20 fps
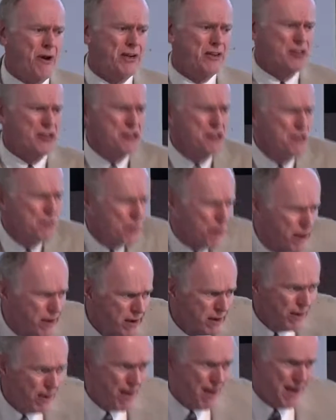Do you
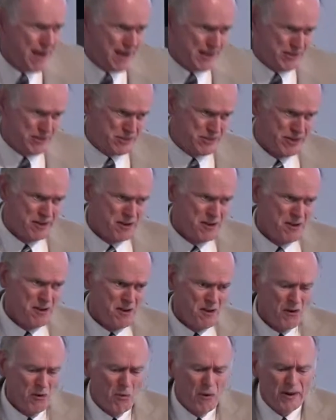realize
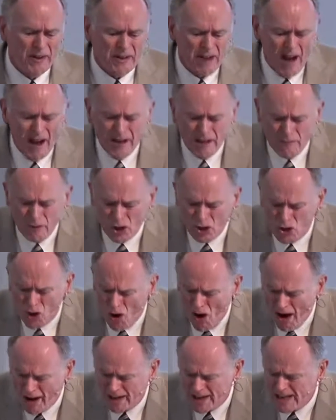what a kind of a
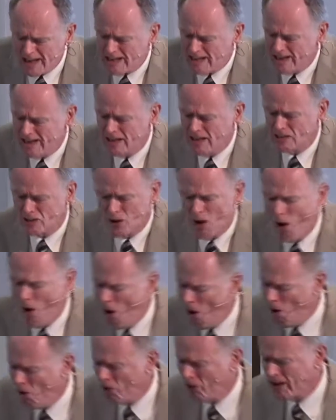God he is, a
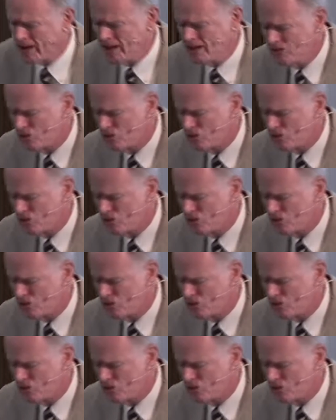holy and